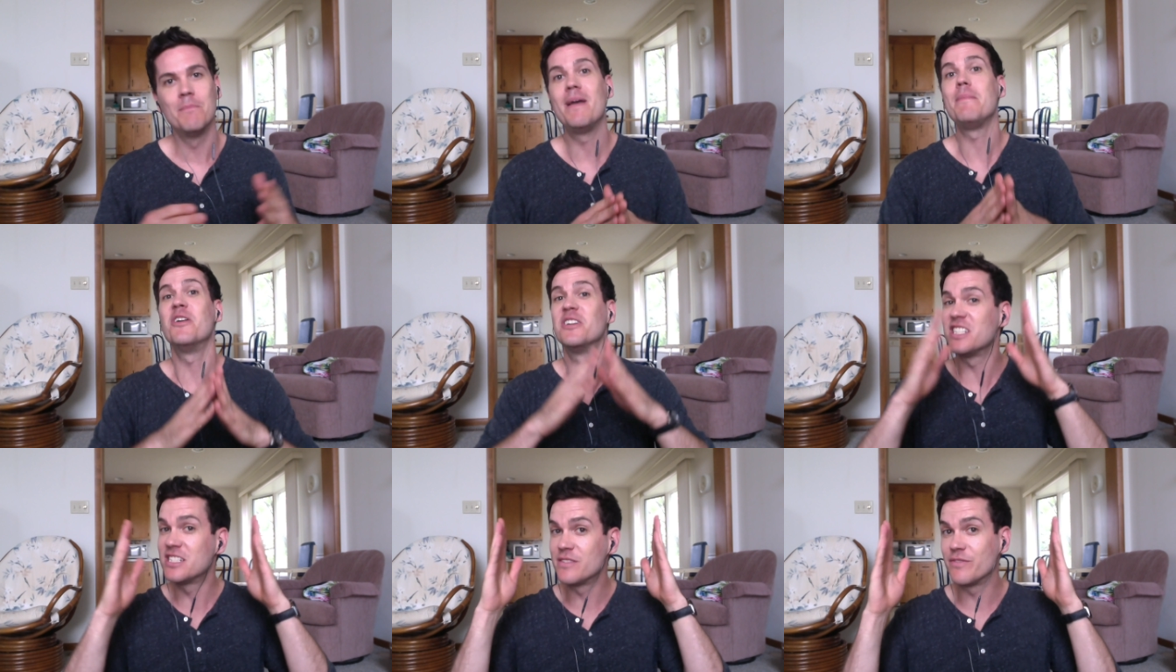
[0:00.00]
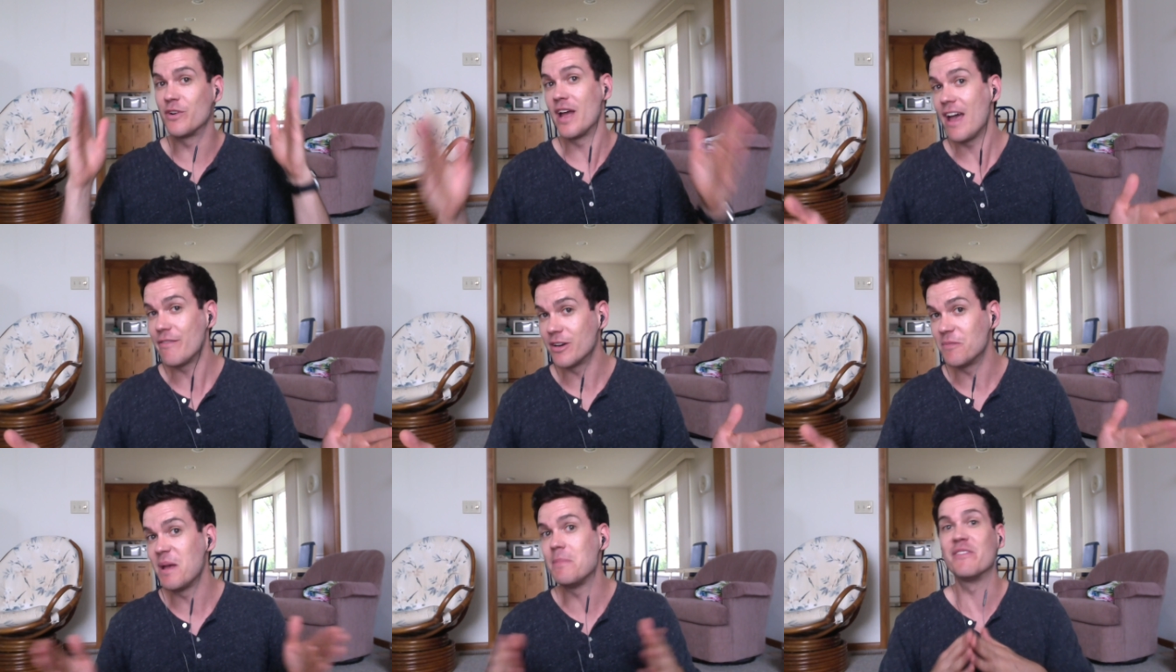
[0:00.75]
Maybe not just
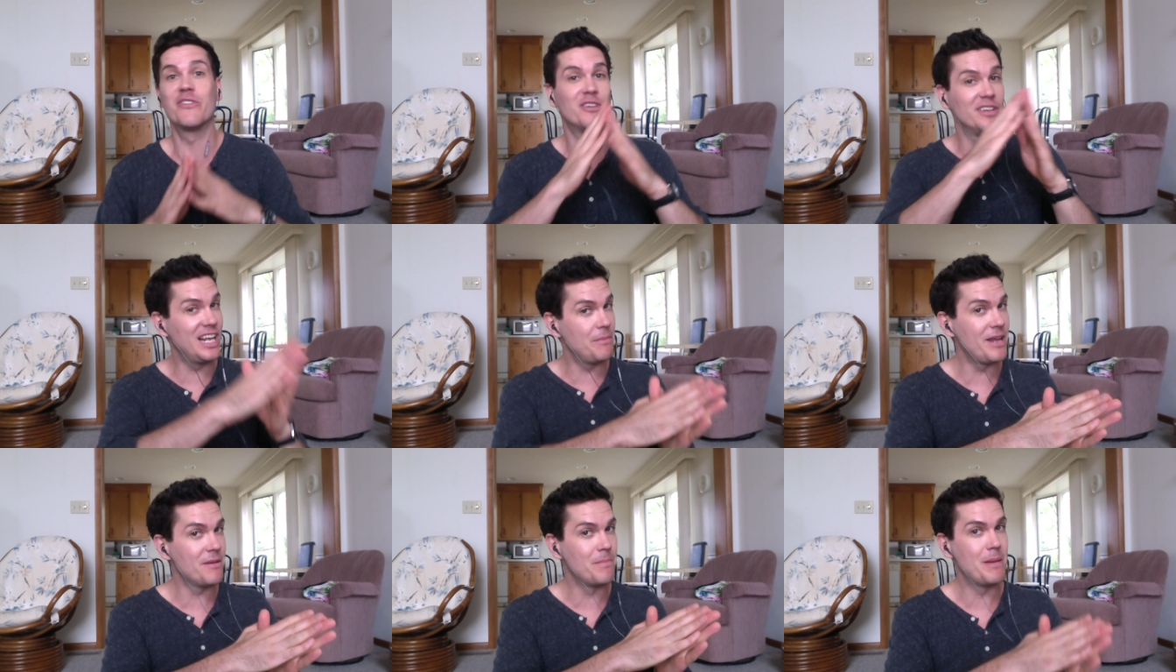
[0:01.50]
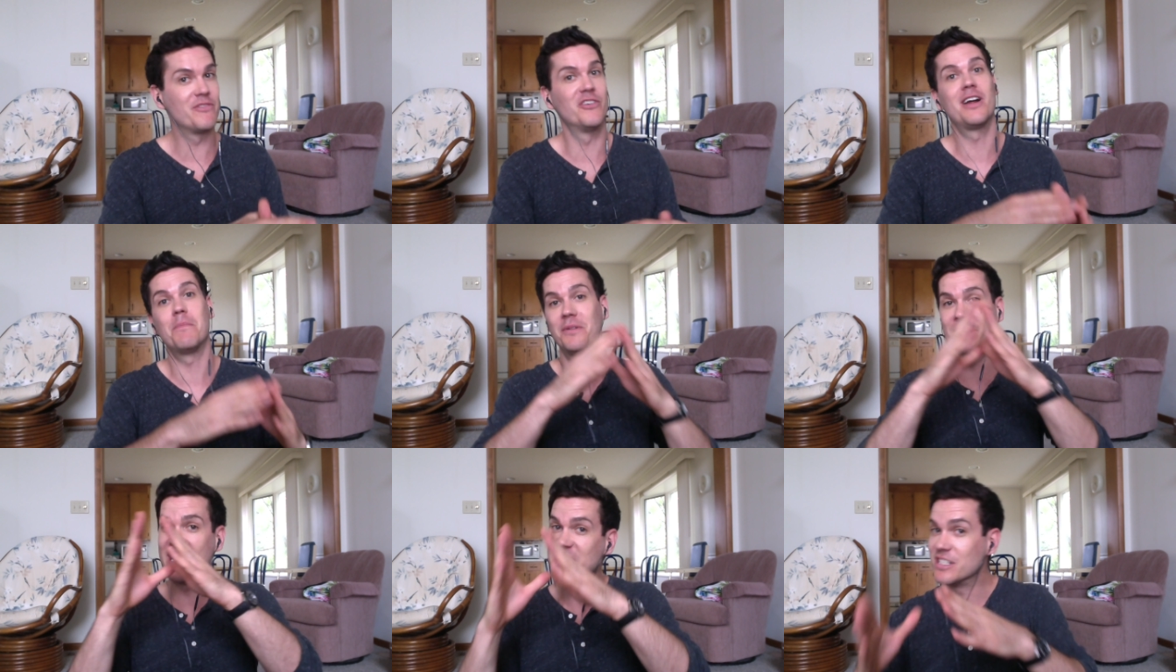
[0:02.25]
forever, maybe for a little bit, maybe for a couple
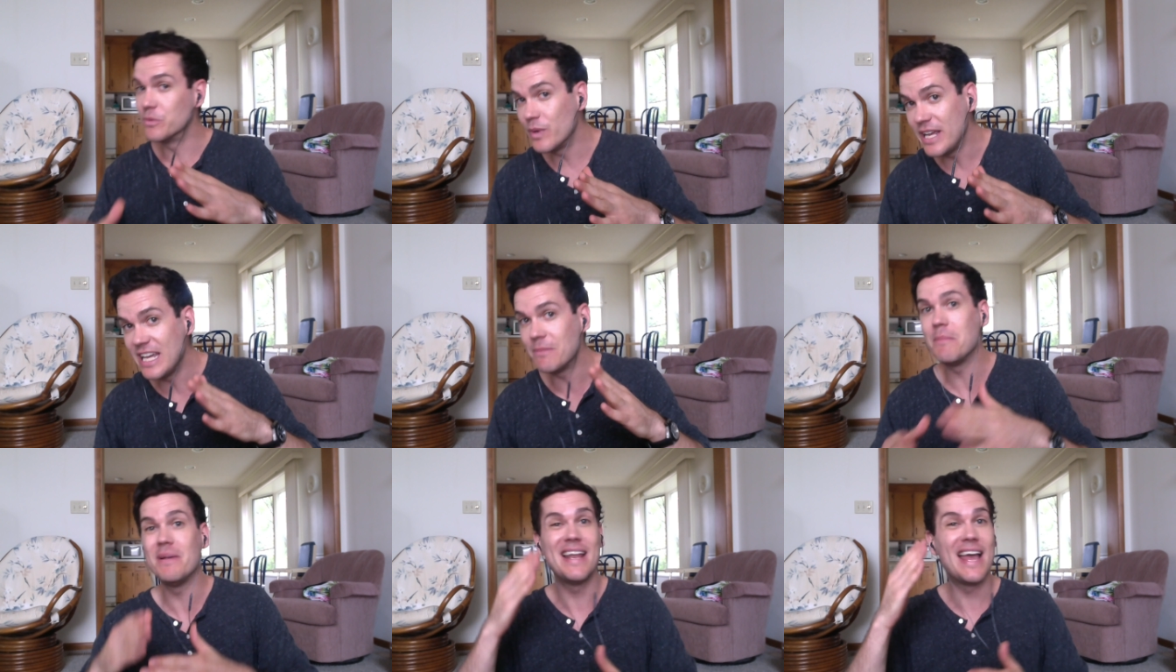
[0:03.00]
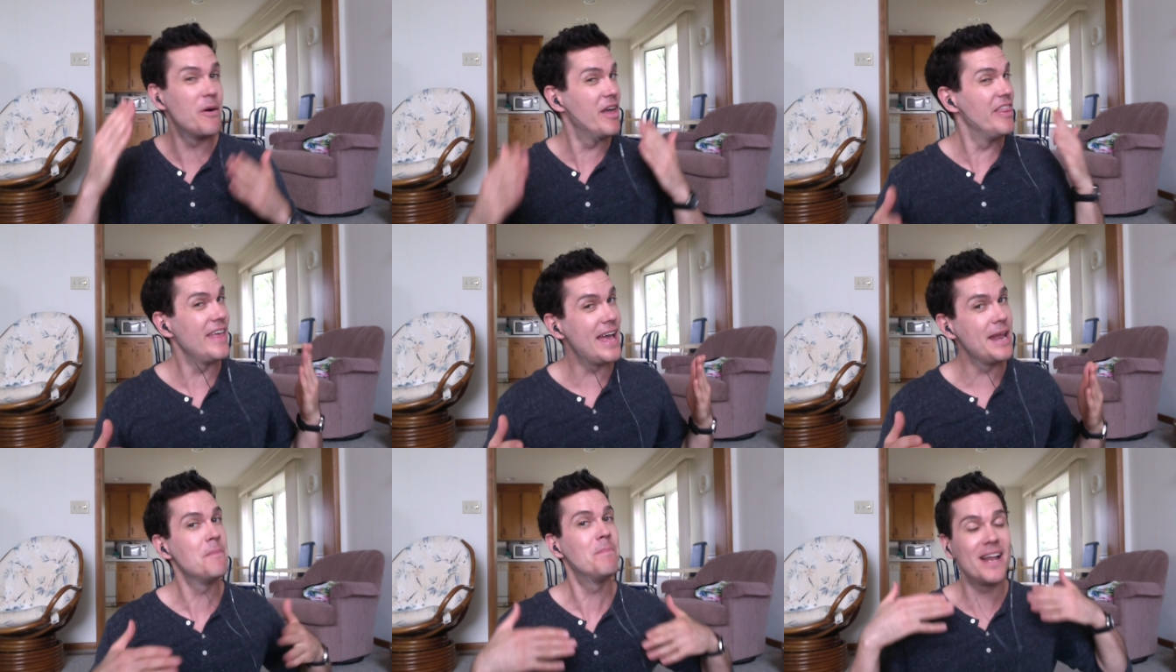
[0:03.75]
days a week, maybe now and
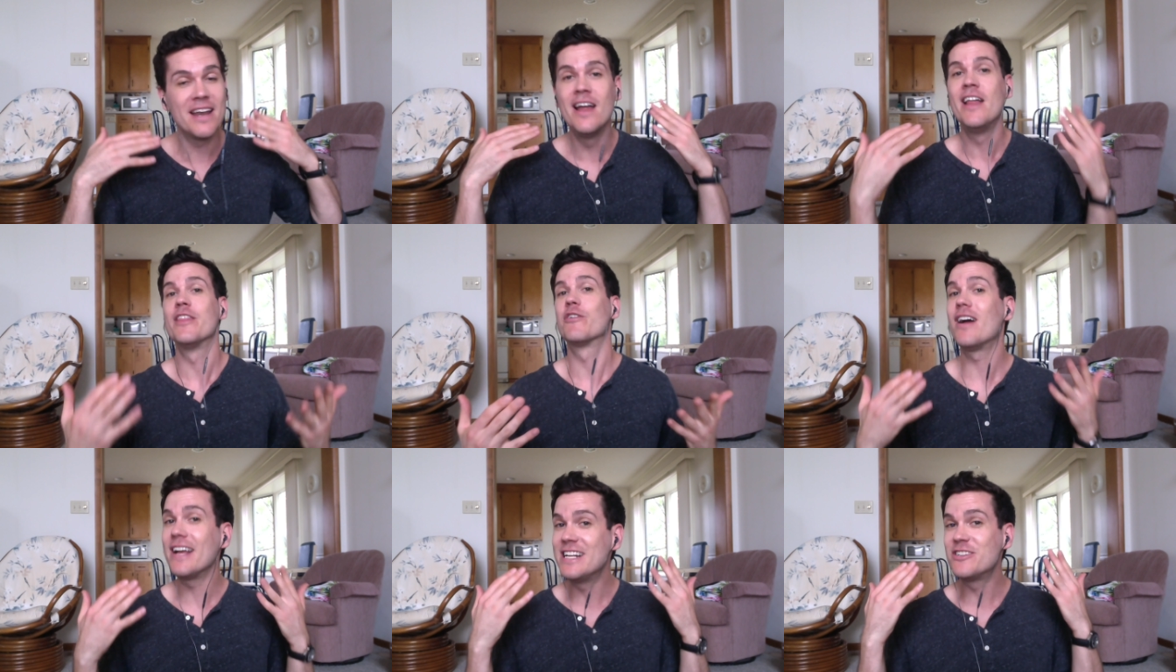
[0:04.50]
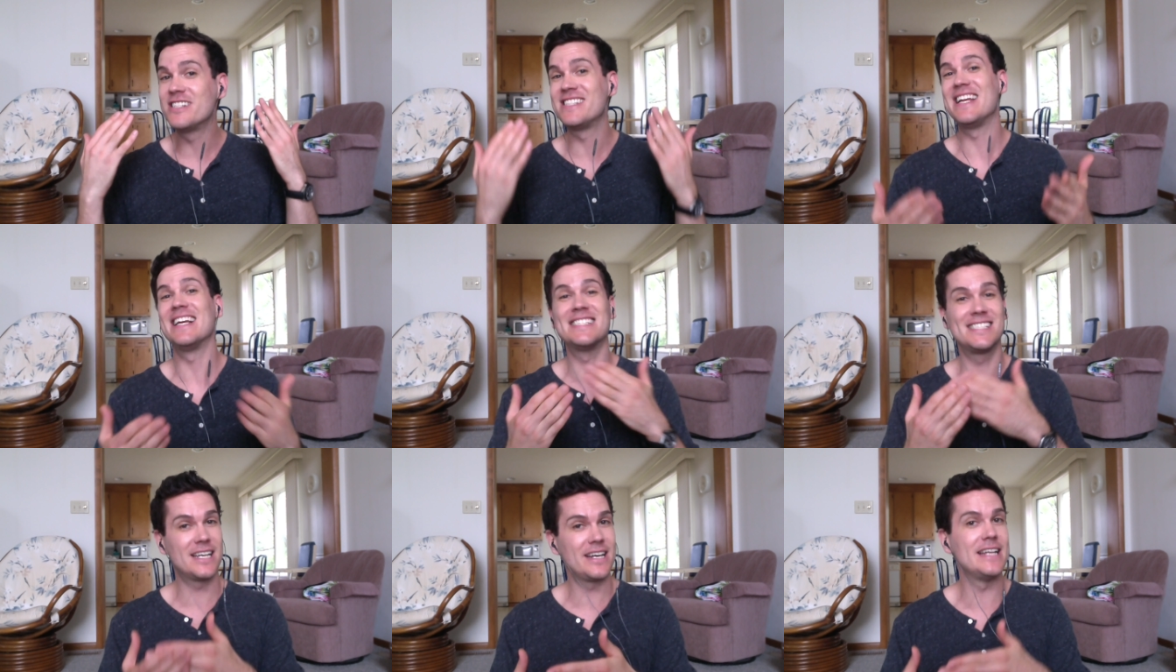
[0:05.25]
then, but there are interesting
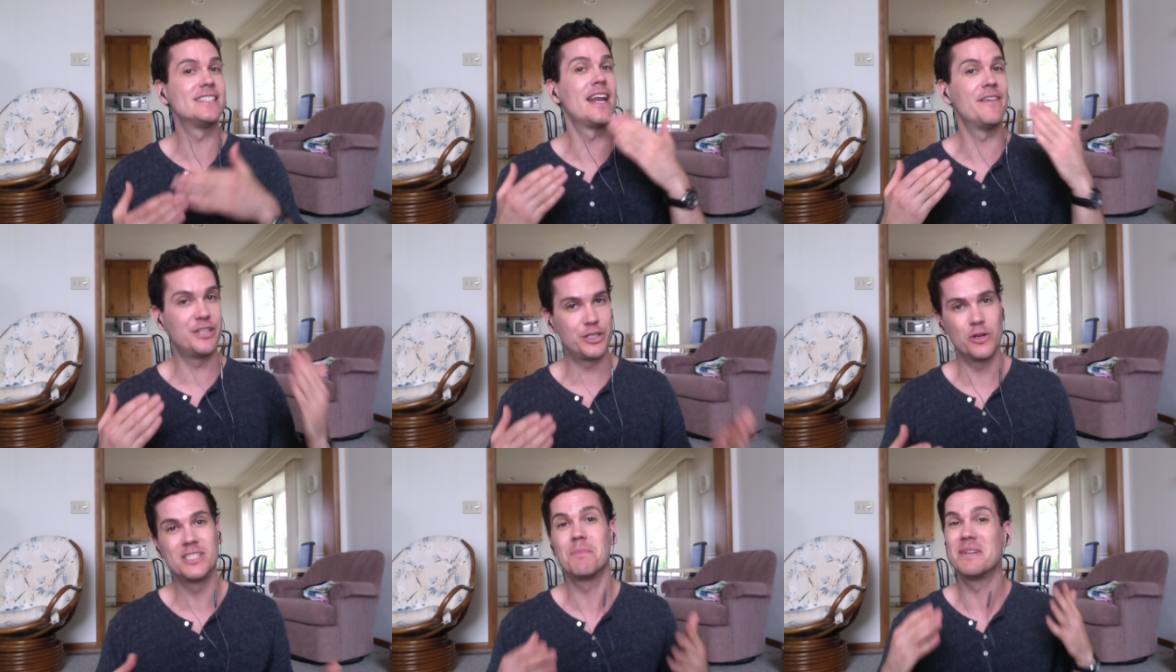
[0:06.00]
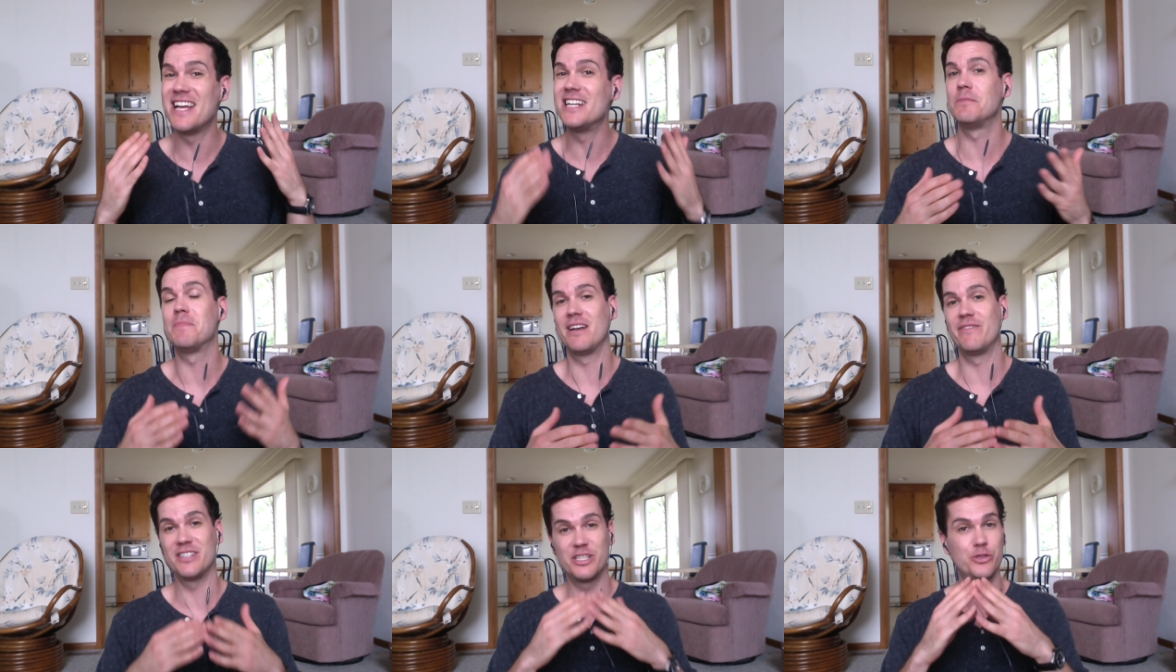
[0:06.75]
studies that have shown some potential
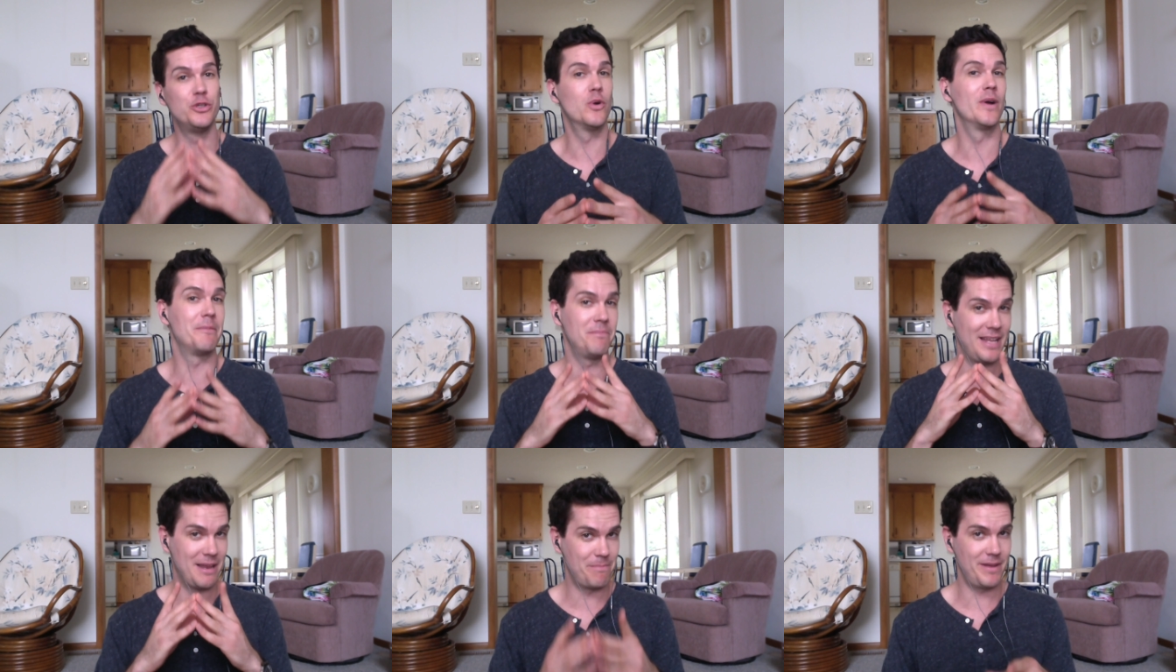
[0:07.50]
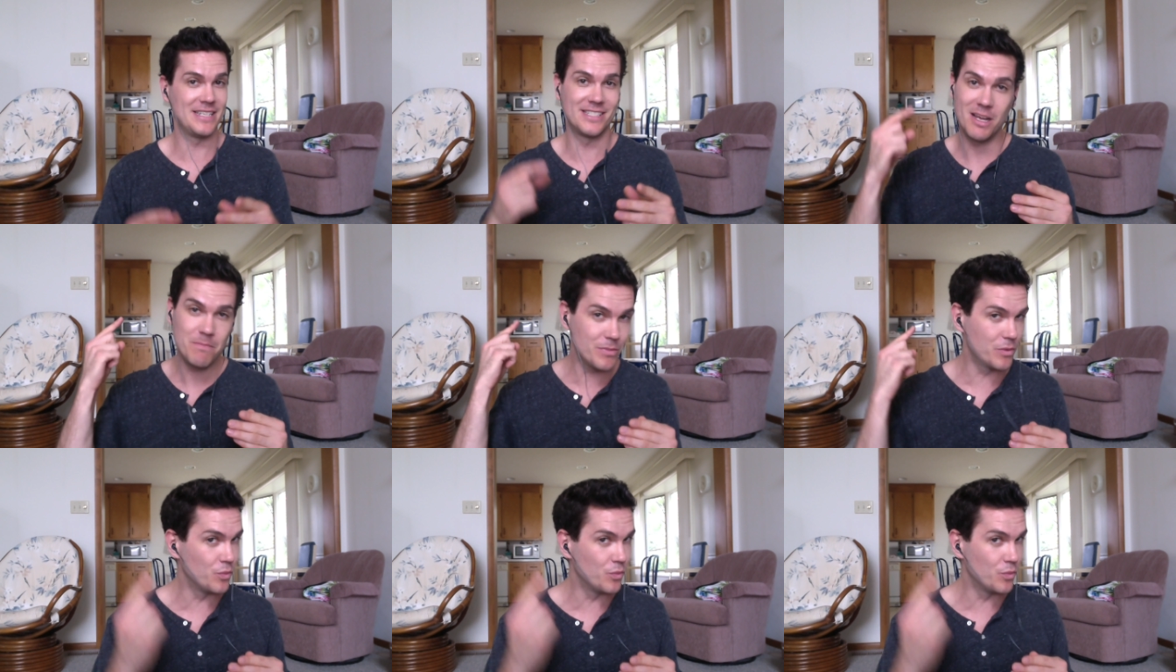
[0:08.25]
benefits to going plant-based. Number